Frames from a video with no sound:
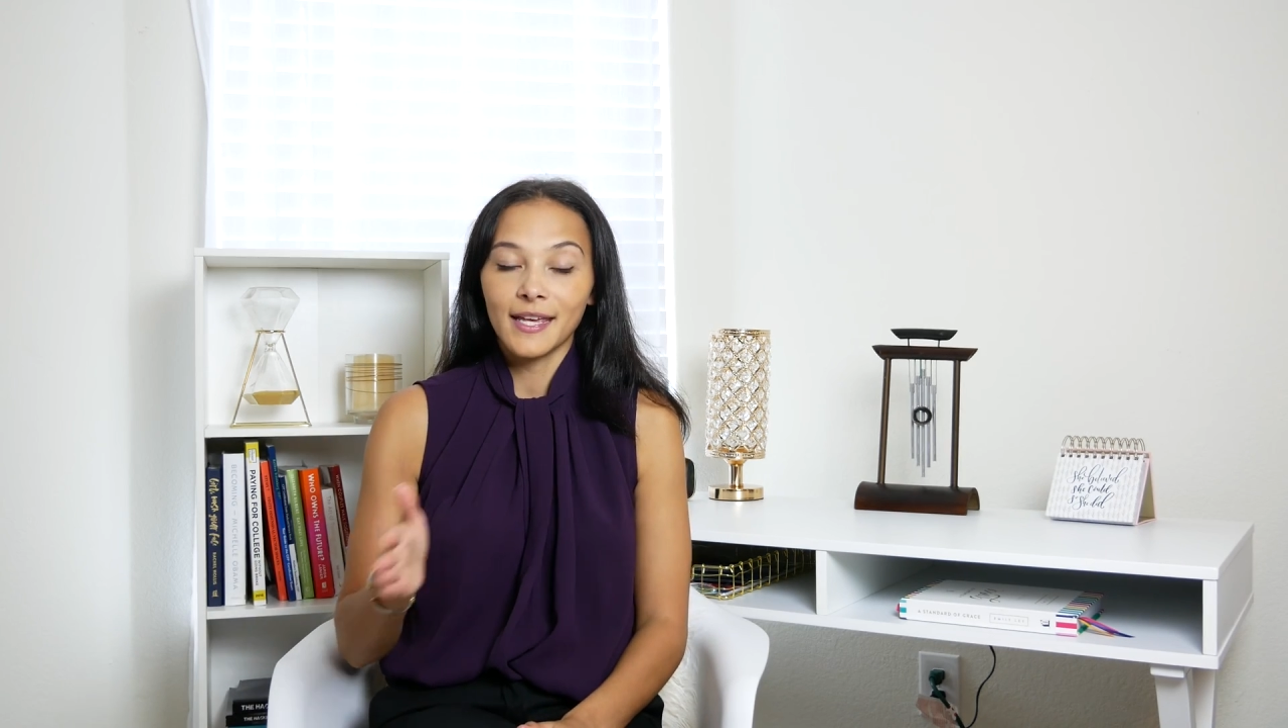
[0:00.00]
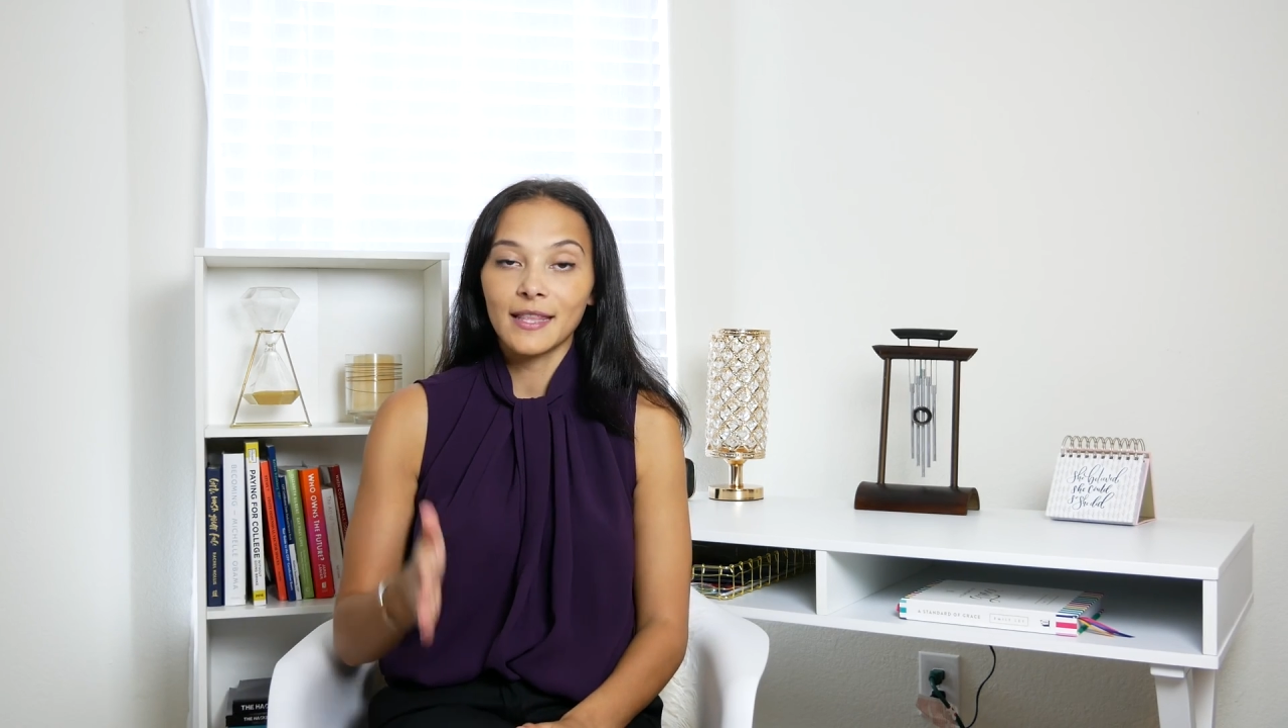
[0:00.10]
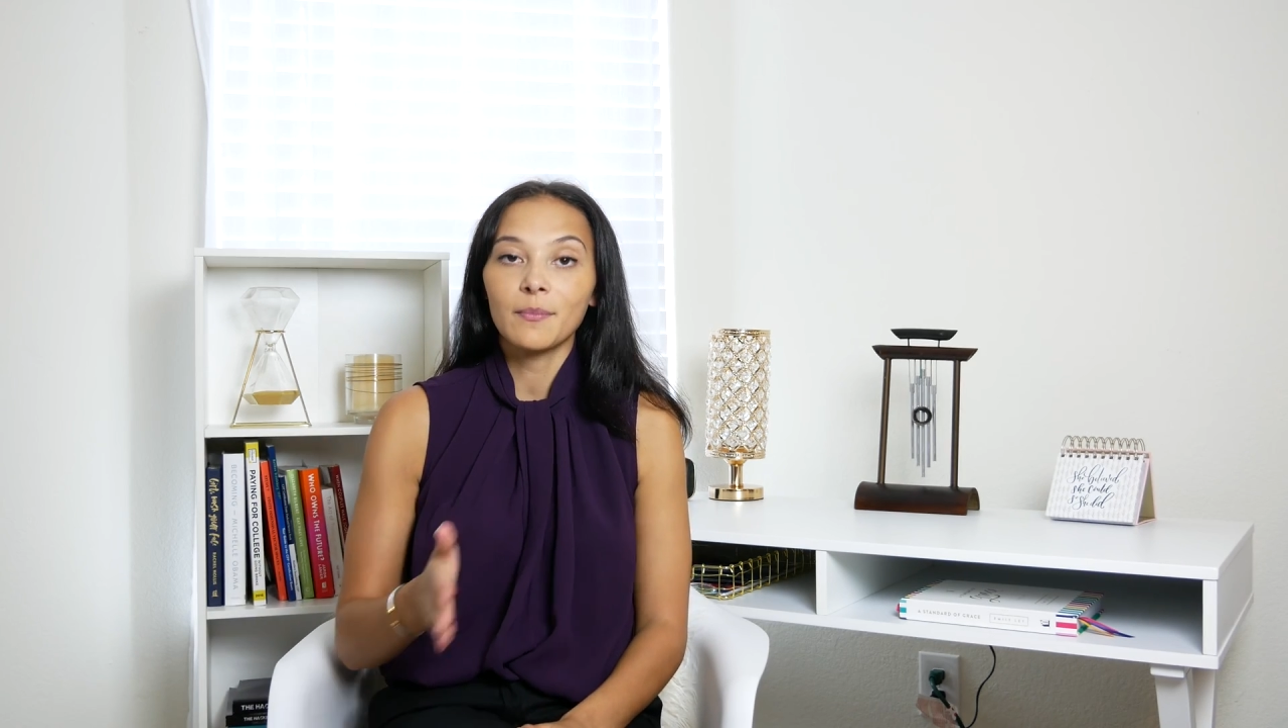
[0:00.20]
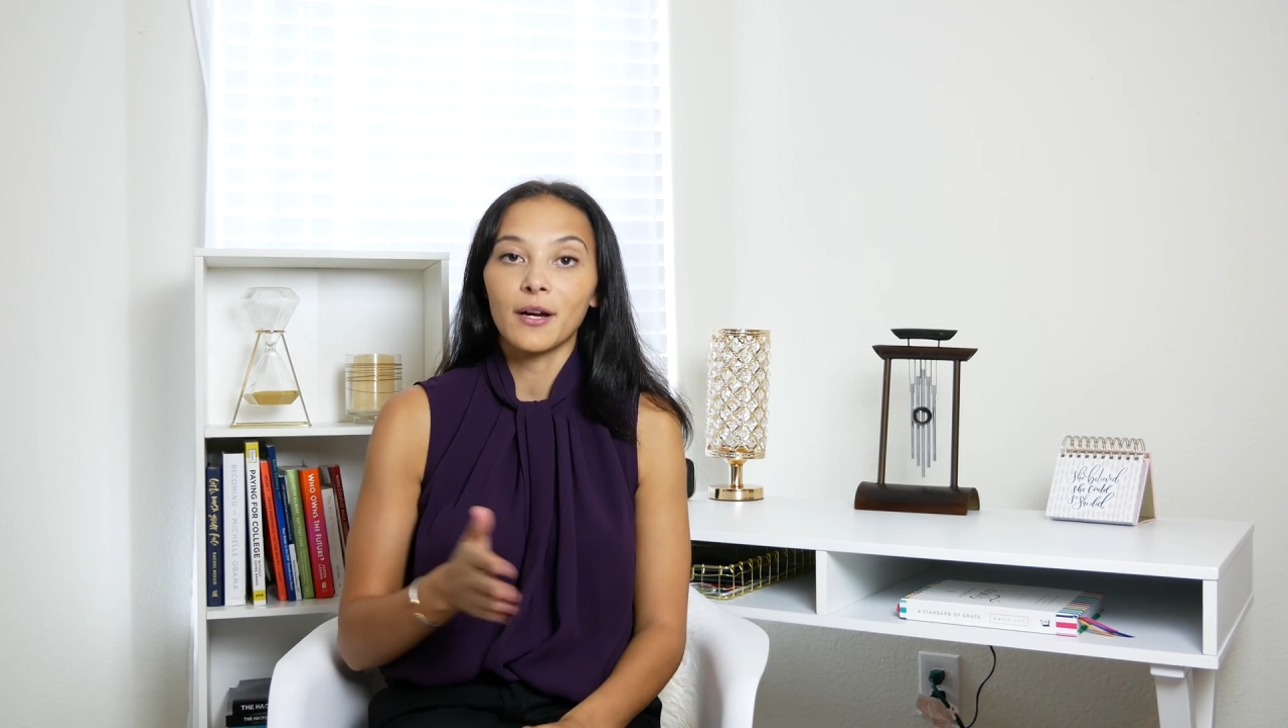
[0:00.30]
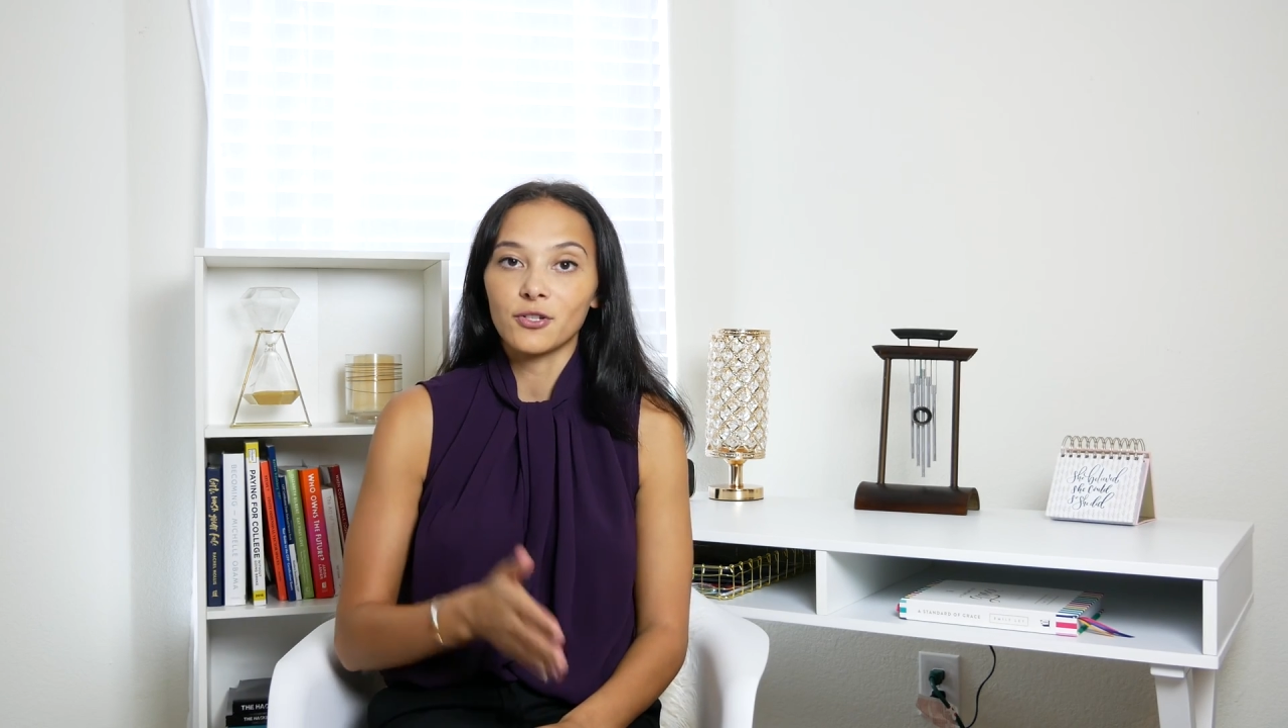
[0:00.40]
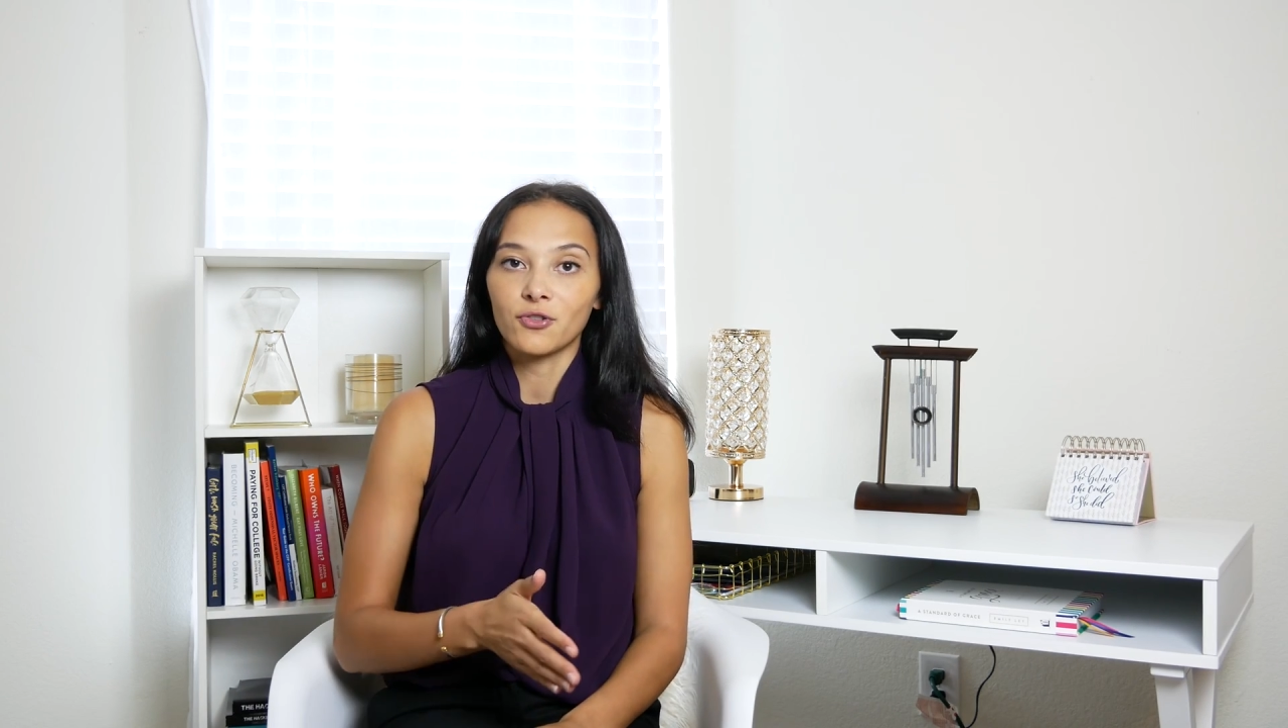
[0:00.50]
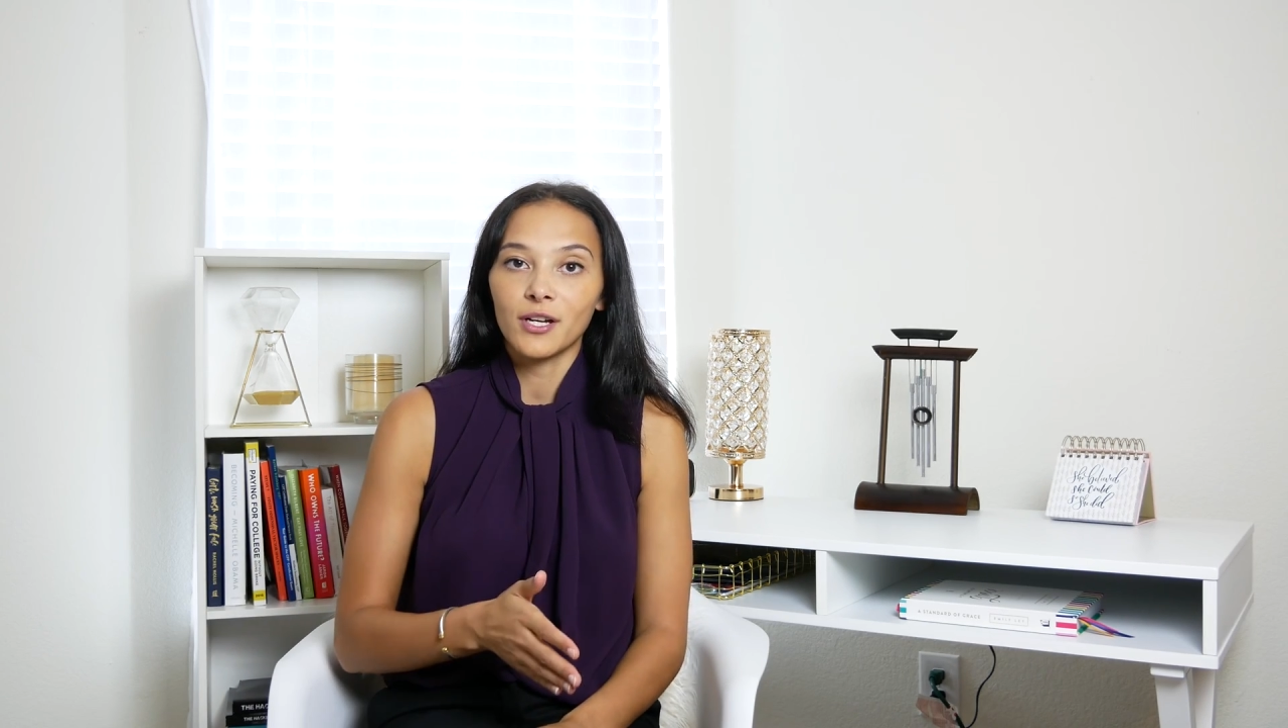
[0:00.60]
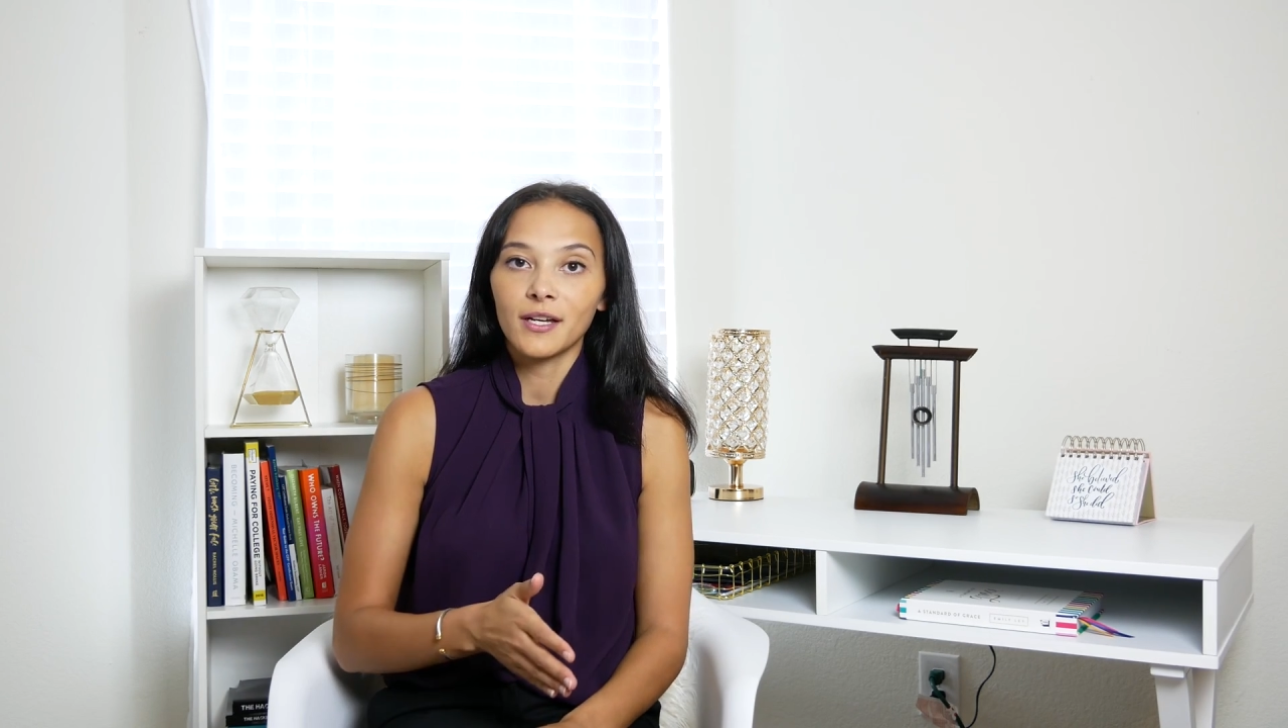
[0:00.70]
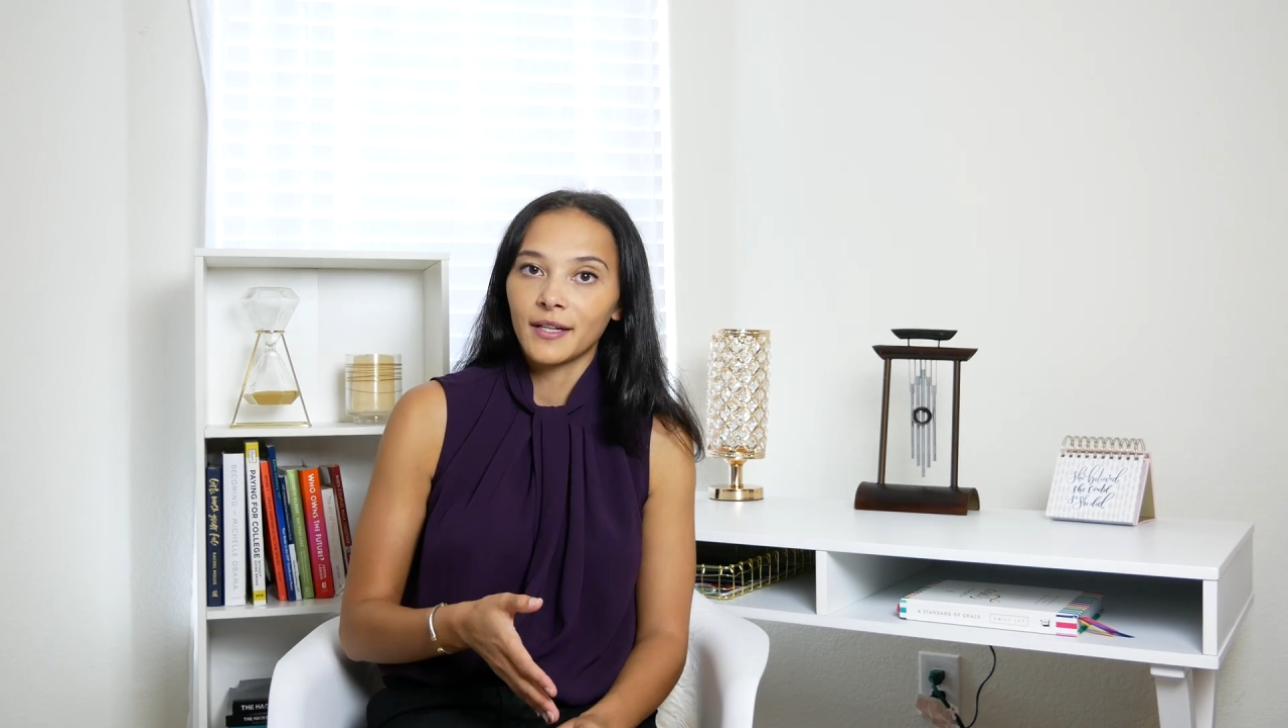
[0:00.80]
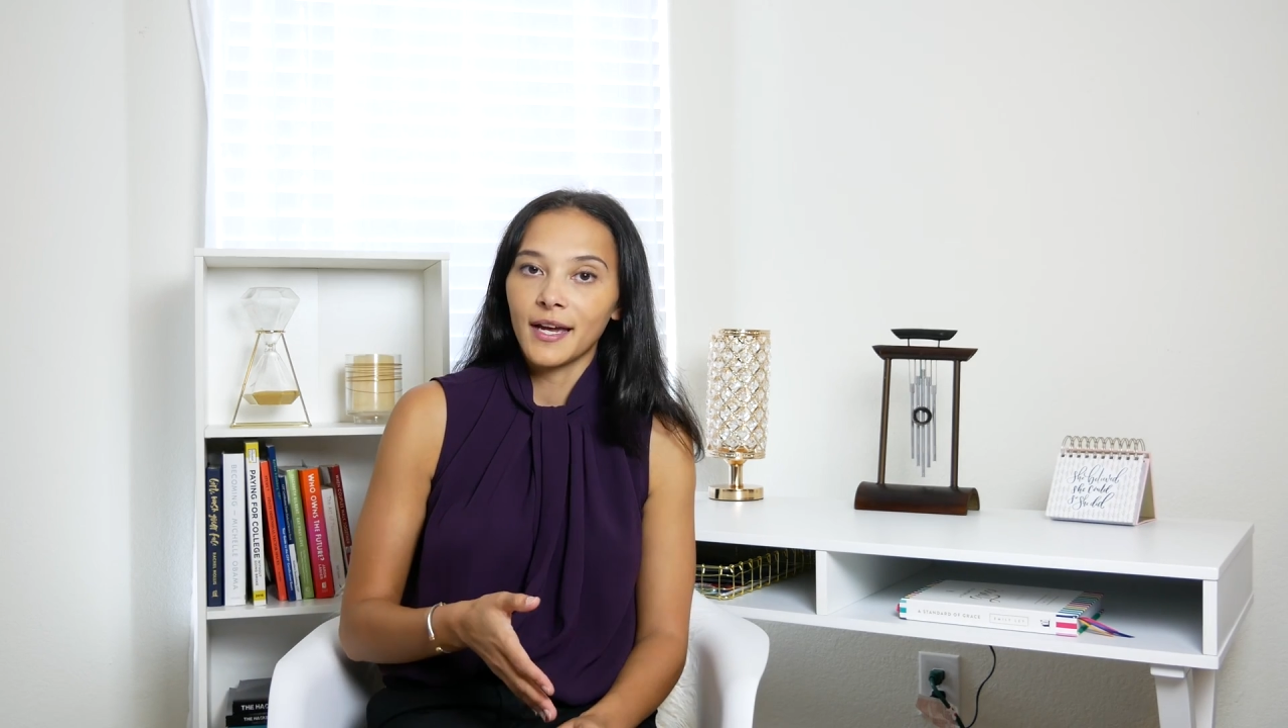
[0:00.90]
in the
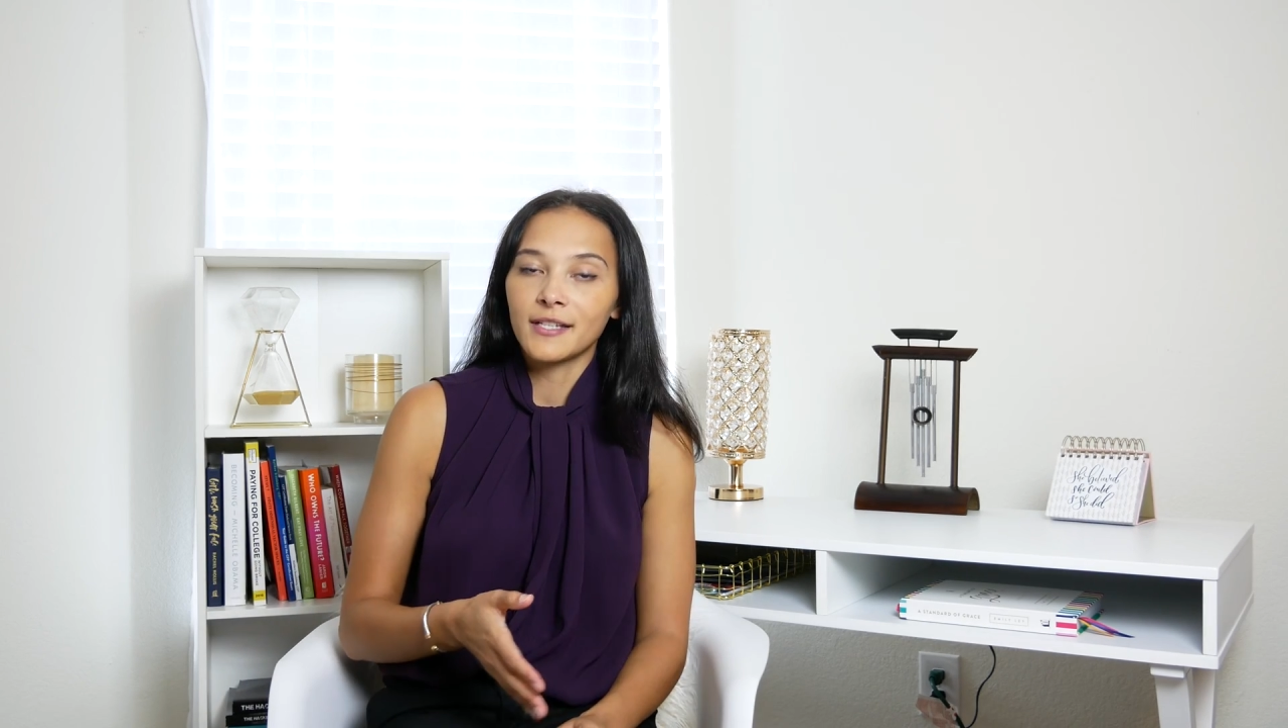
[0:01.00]
mantra